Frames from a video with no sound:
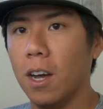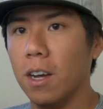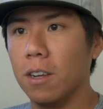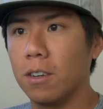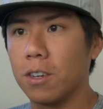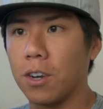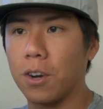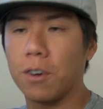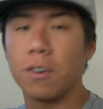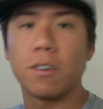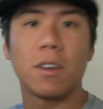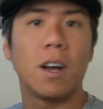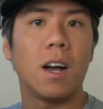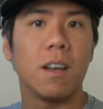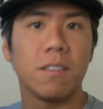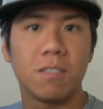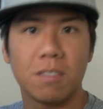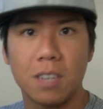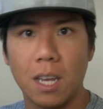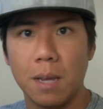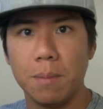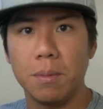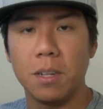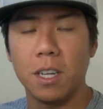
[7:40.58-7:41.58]
turn off
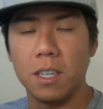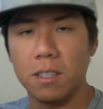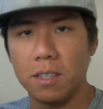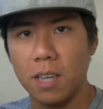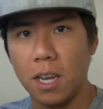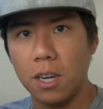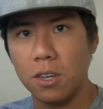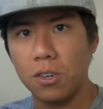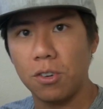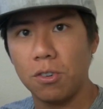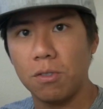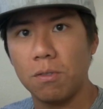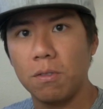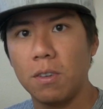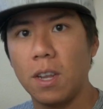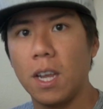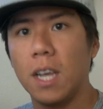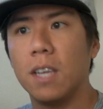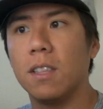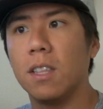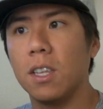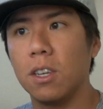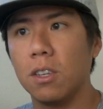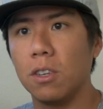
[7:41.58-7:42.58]
stabilization
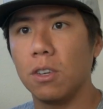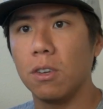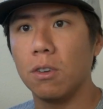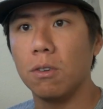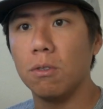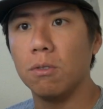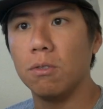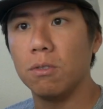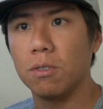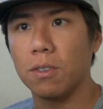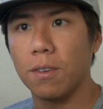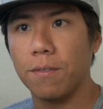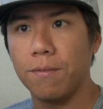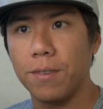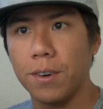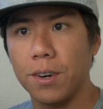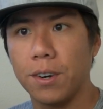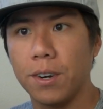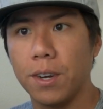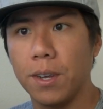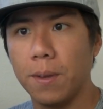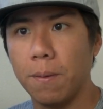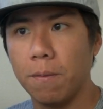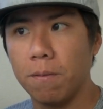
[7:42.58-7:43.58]
and then use a
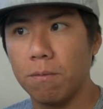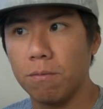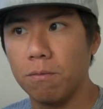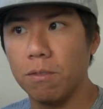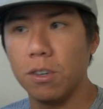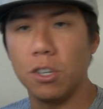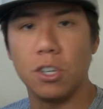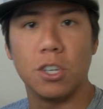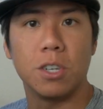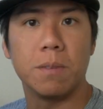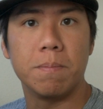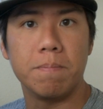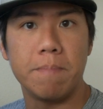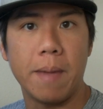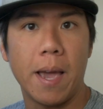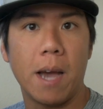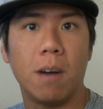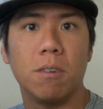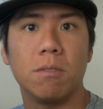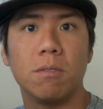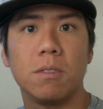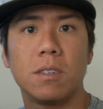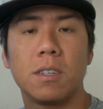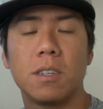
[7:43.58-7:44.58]
very rigid
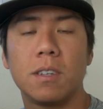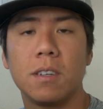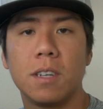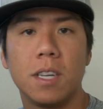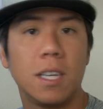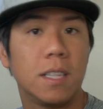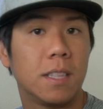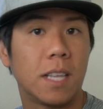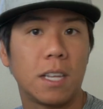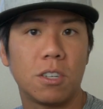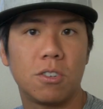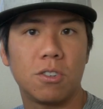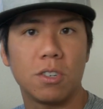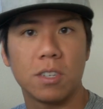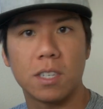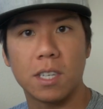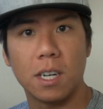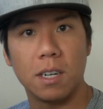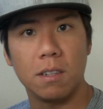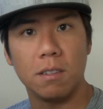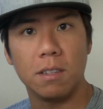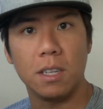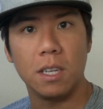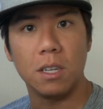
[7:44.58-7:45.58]
mount, and that's just
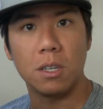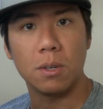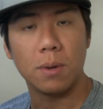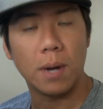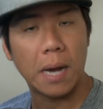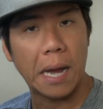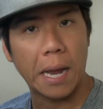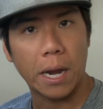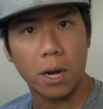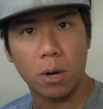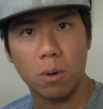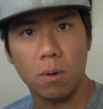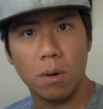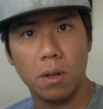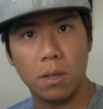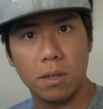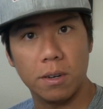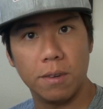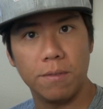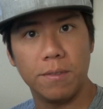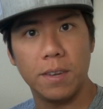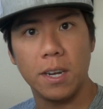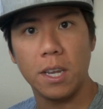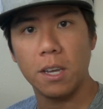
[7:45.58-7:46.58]
going to lead to a higher
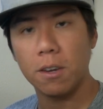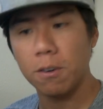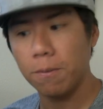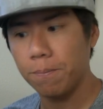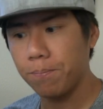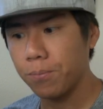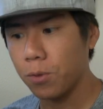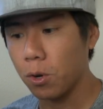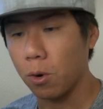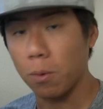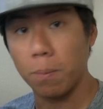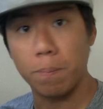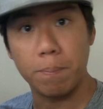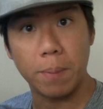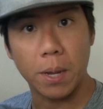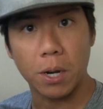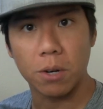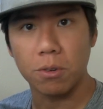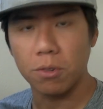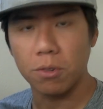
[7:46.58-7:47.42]
quality video or better